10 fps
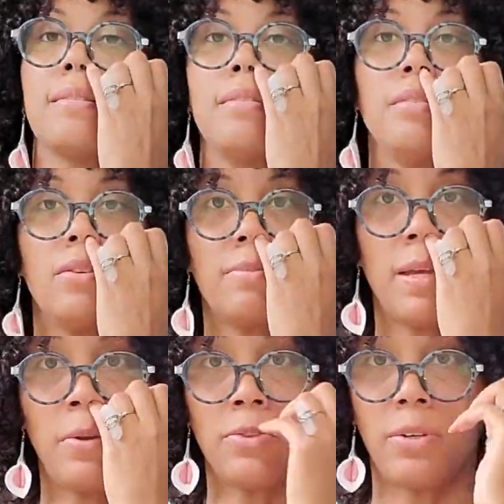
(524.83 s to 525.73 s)
excuse my
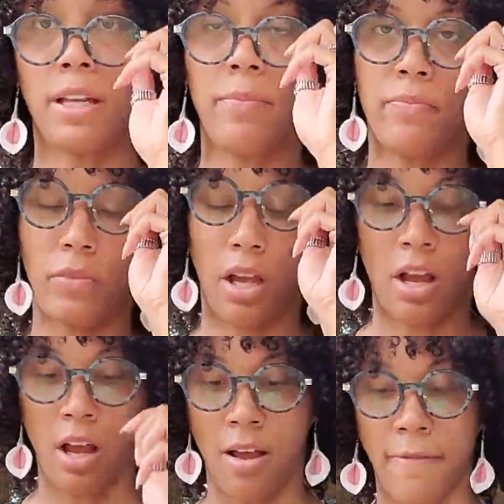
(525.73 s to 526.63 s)
nose ring,
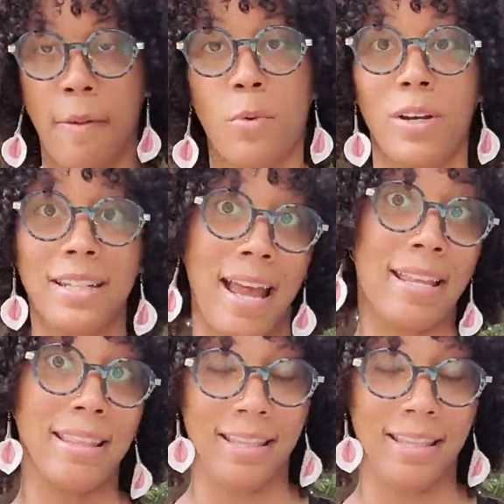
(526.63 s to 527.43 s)
February 9th.